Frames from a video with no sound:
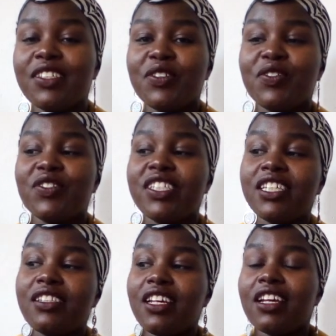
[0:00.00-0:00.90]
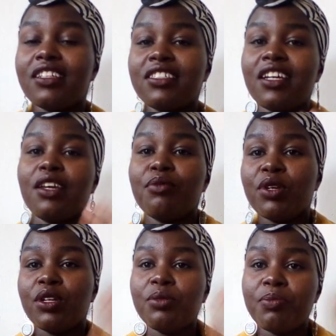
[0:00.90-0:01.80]
So till next
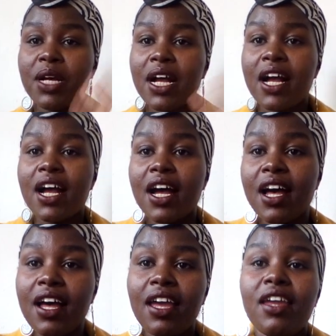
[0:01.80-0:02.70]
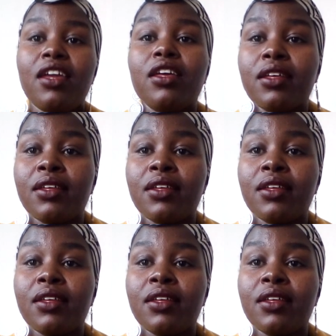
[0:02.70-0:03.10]
time, goodbye.